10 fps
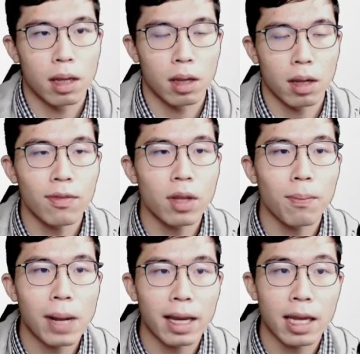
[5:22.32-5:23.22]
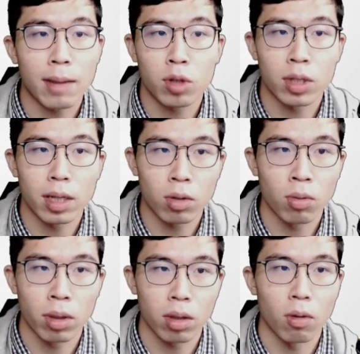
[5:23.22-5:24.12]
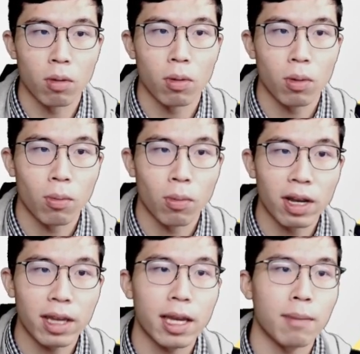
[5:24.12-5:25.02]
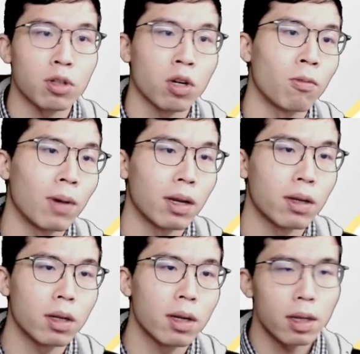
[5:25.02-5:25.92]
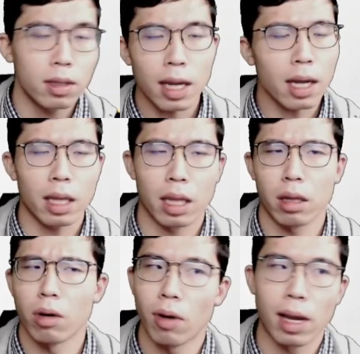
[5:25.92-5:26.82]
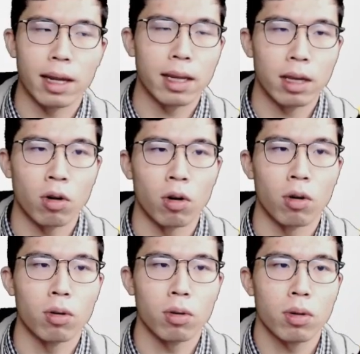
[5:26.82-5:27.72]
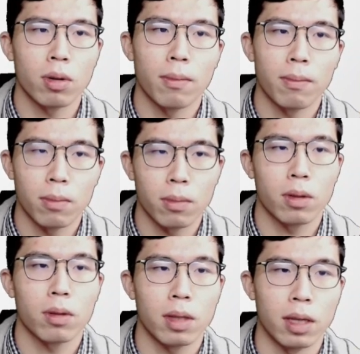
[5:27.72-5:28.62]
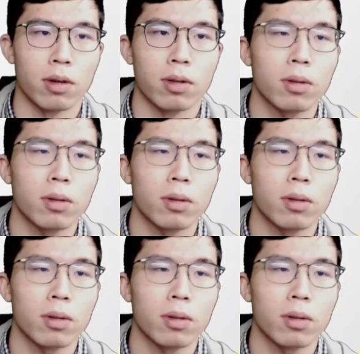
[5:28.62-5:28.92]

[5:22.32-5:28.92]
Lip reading: After black captured the 2 stones, white captured 1. There is no any call here.